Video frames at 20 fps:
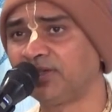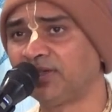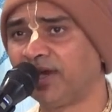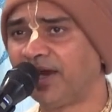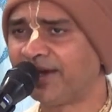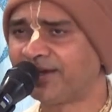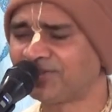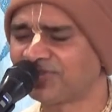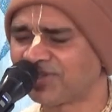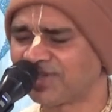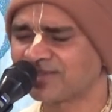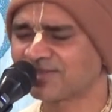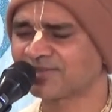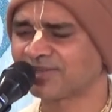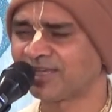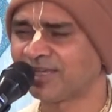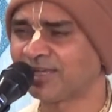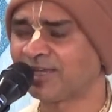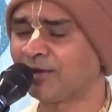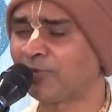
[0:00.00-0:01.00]
and just
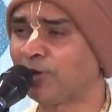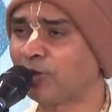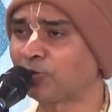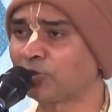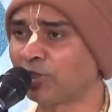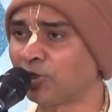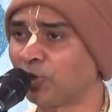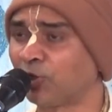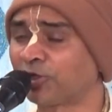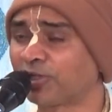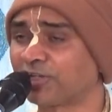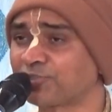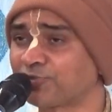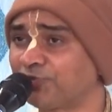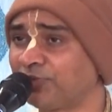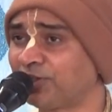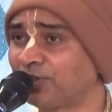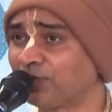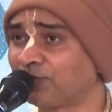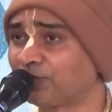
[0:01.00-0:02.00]
think about the lotus
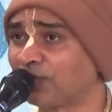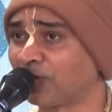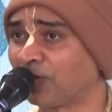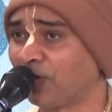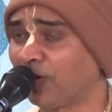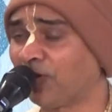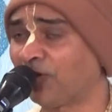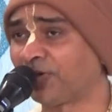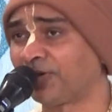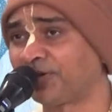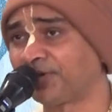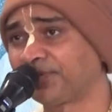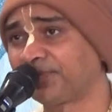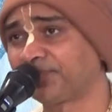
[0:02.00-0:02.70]
feet of the Lord,